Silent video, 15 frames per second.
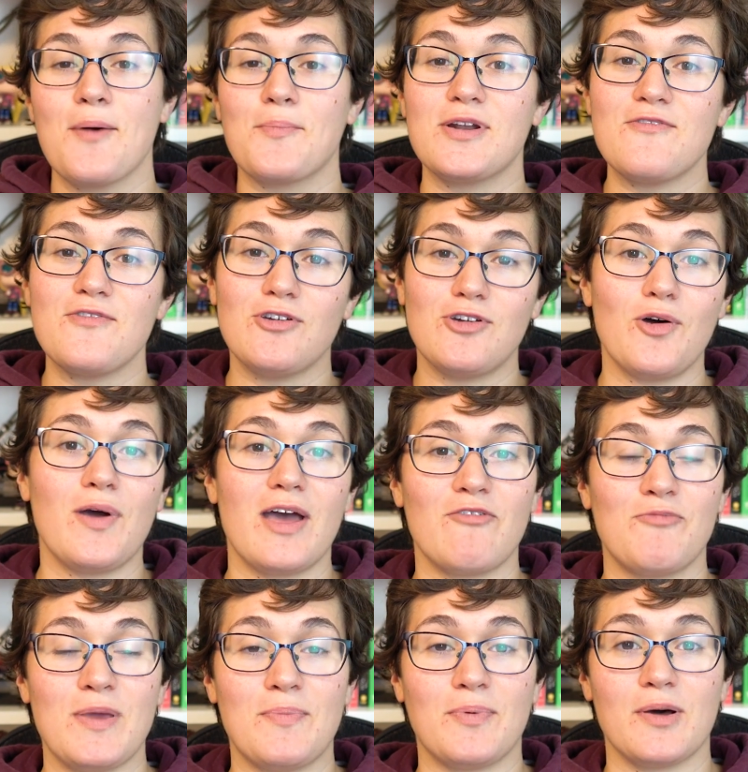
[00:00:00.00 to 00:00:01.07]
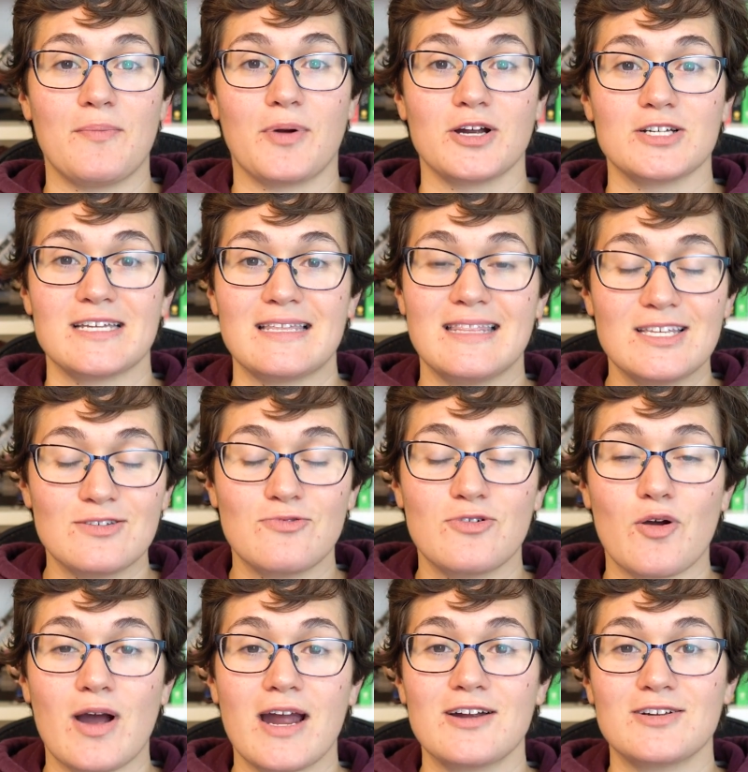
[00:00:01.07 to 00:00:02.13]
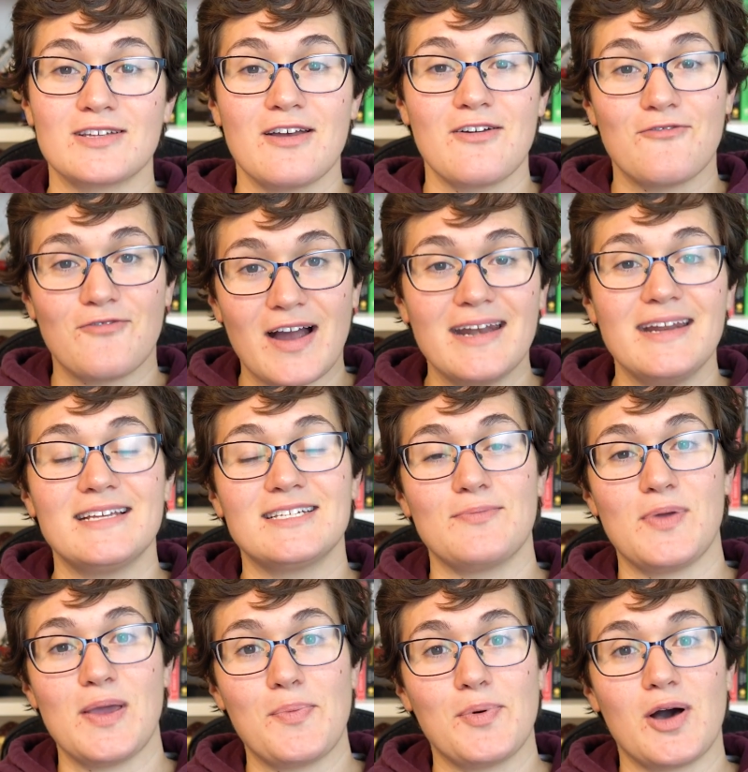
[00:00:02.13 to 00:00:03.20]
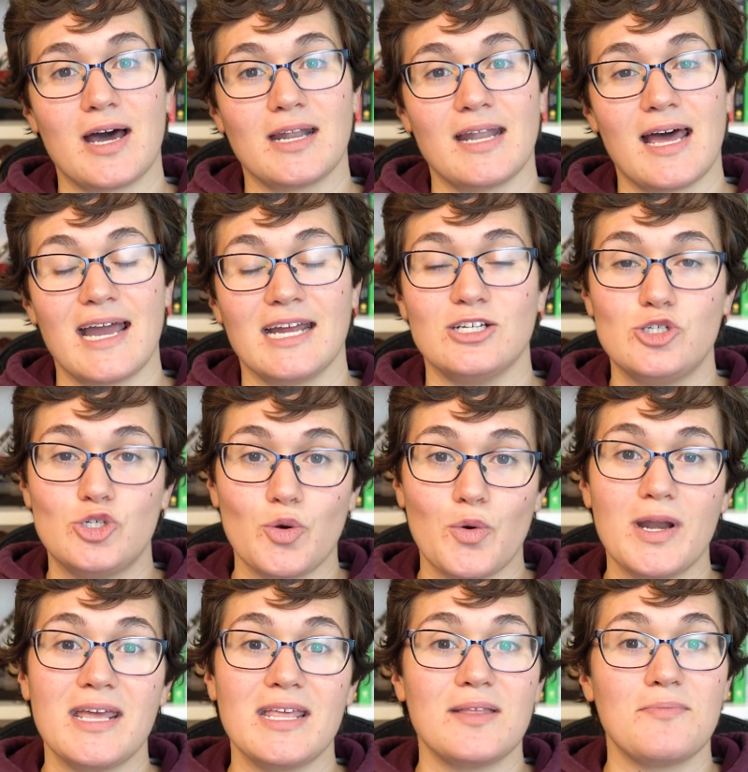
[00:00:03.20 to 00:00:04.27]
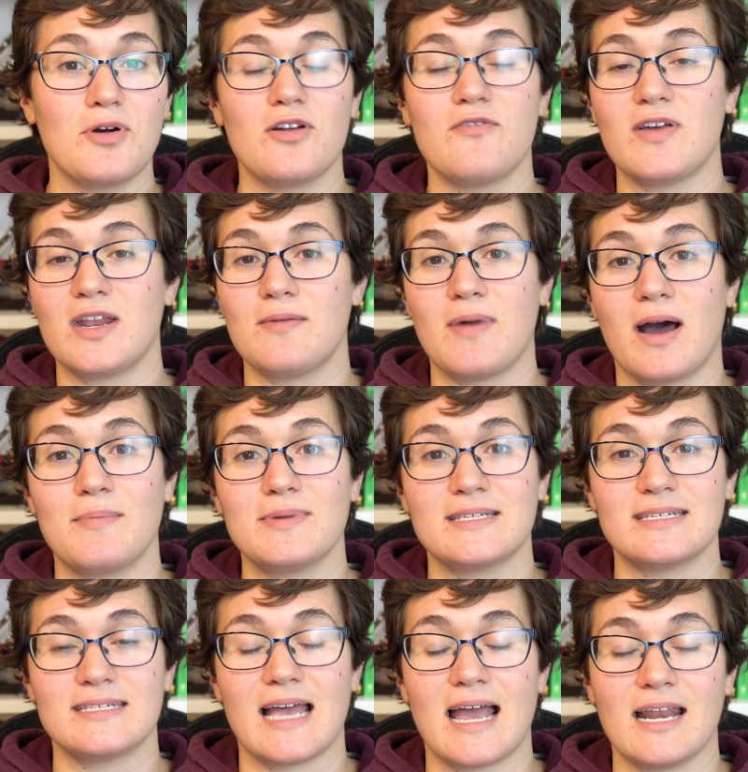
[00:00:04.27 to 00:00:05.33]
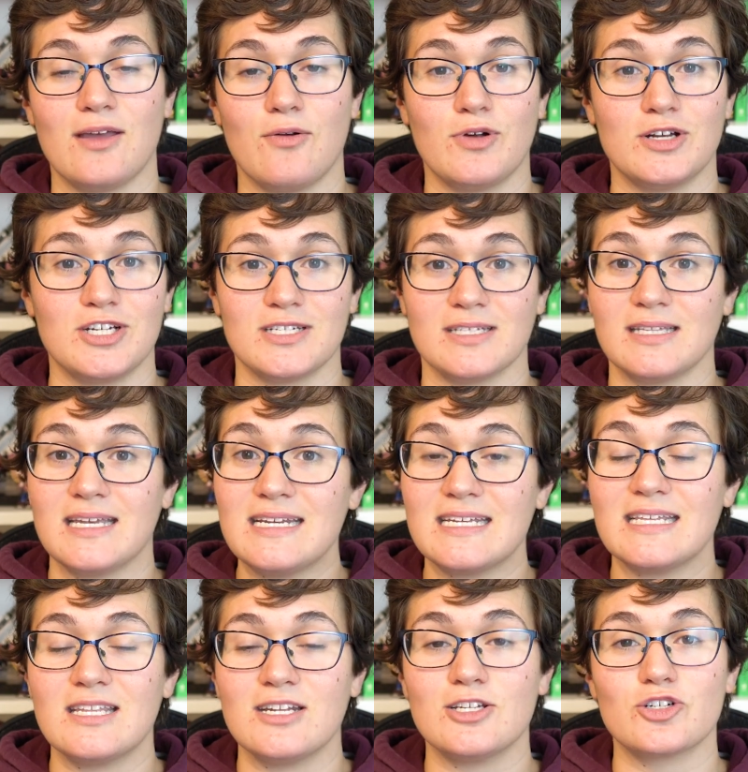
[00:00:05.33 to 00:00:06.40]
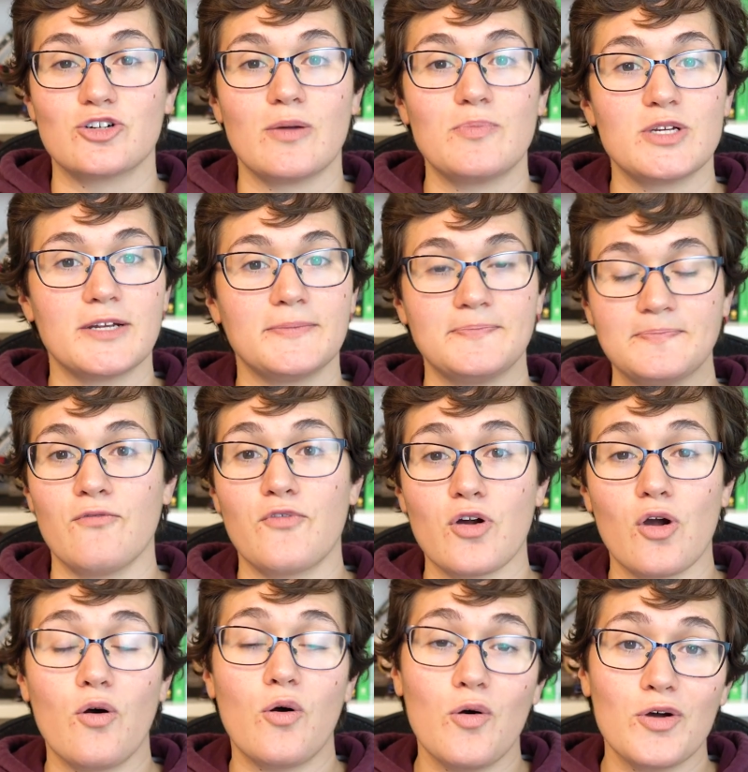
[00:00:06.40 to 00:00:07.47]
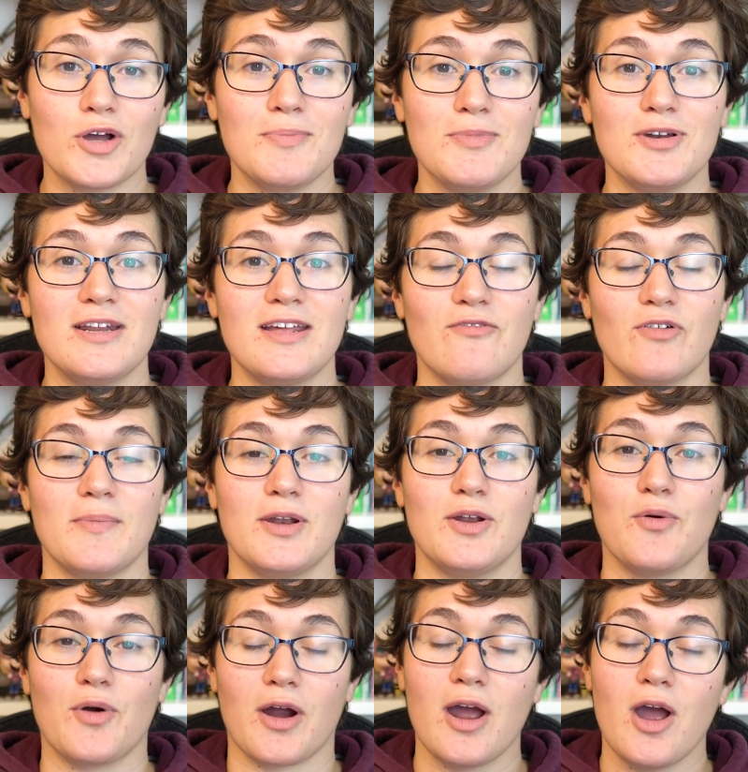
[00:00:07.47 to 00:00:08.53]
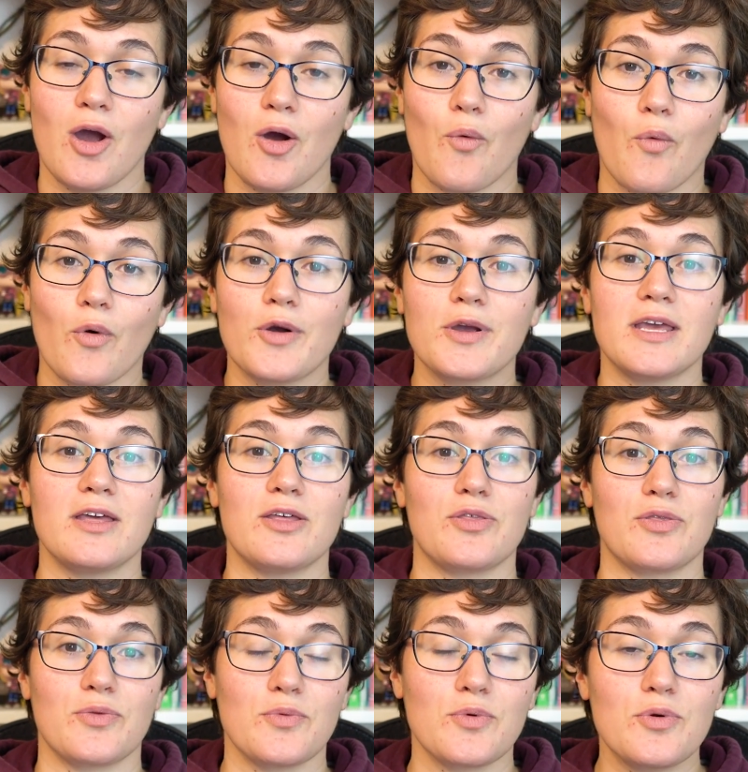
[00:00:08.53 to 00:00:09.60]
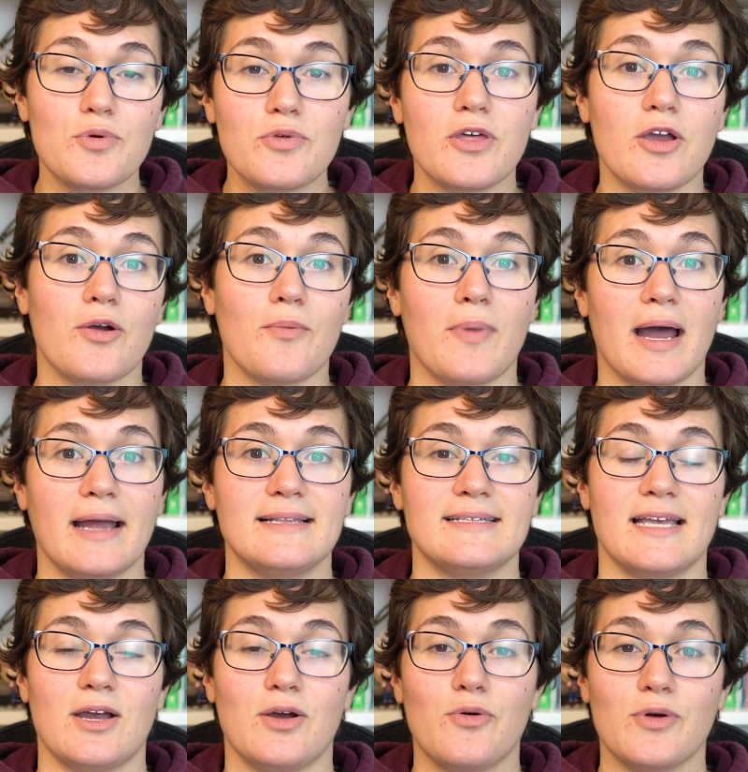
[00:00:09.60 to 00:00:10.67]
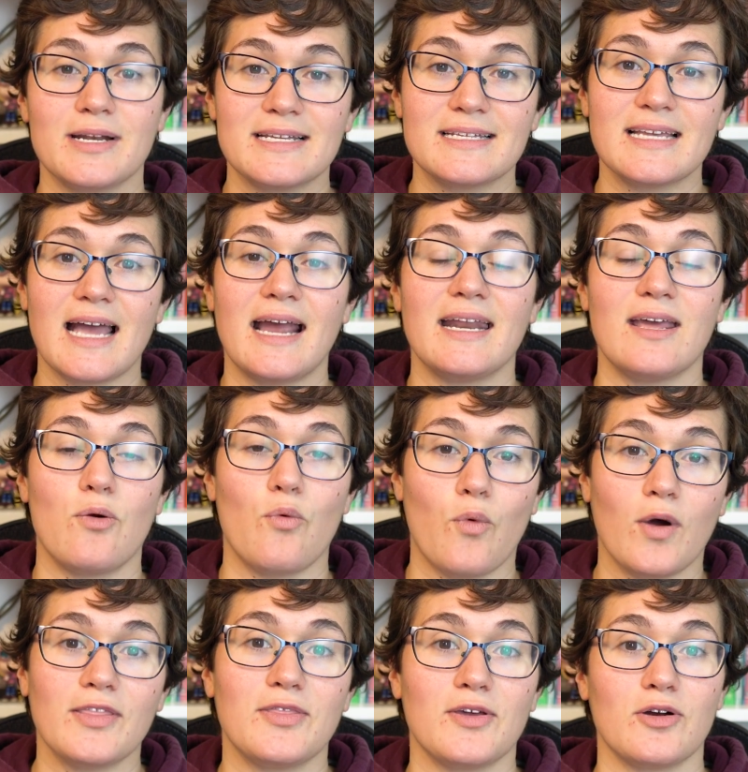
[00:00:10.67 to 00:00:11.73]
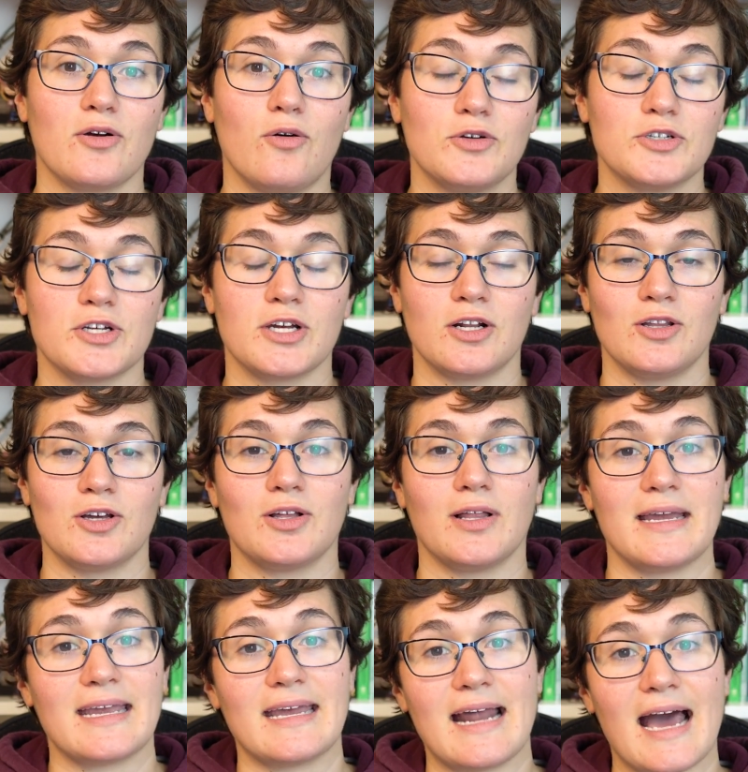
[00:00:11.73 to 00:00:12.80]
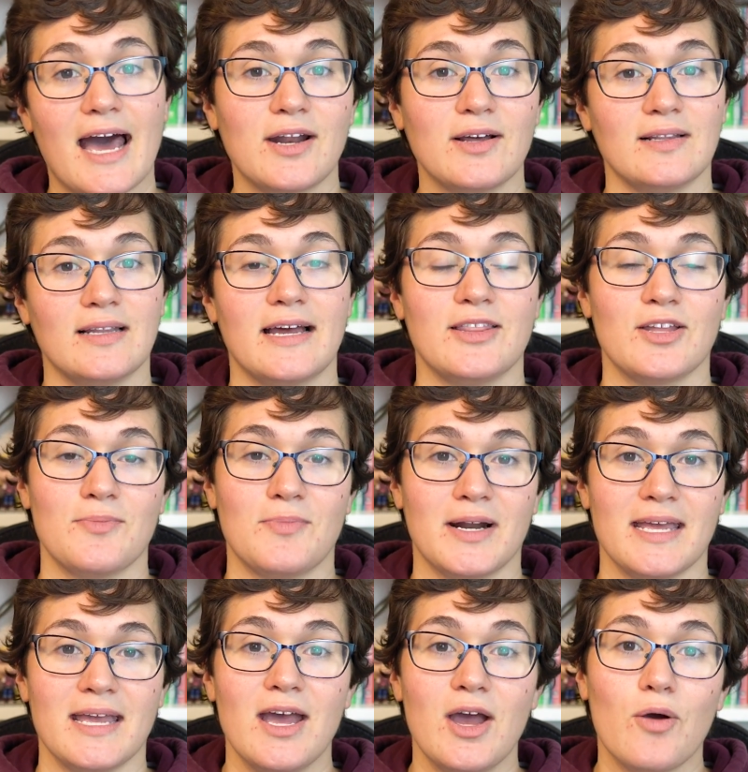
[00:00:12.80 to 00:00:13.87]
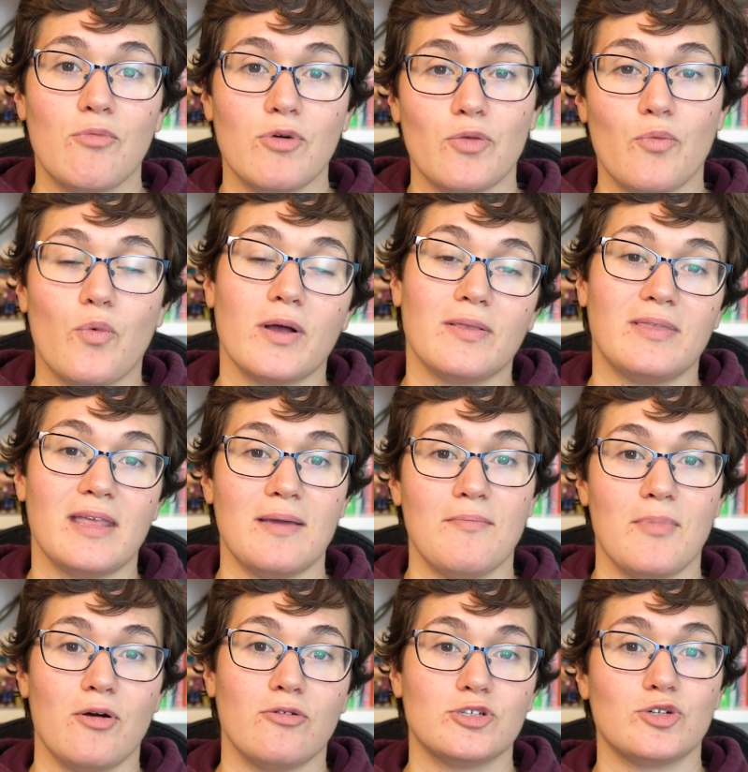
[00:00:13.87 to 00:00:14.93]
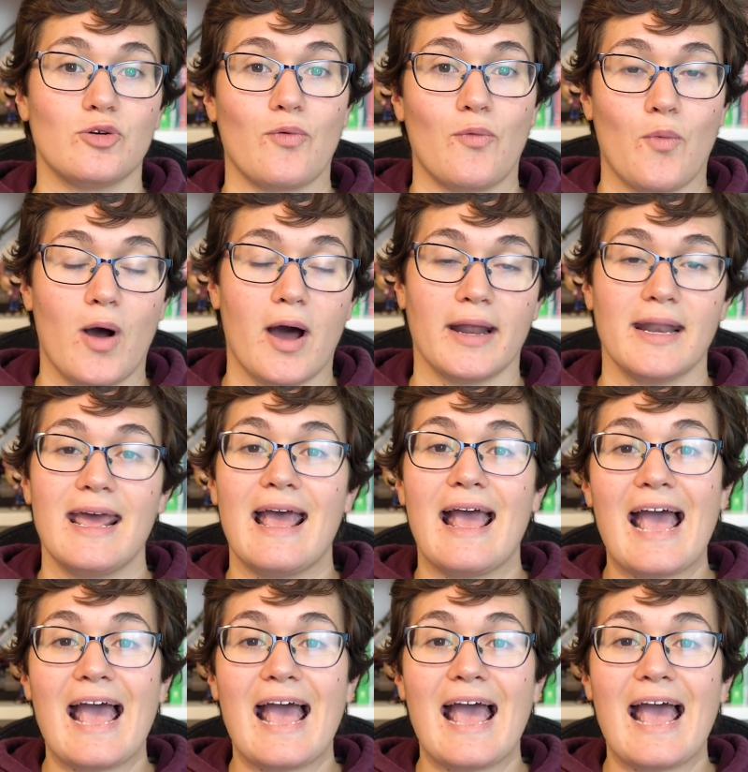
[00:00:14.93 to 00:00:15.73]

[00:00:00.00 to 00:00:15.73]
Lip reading: But if you don't have people in person, this requires finding some people online, joining the Motivated Mama Society, which is linked in the description, for a whole community of women who are working through their mindset, who are deciding what their goals are gonna look like and how to align their money with what they most want.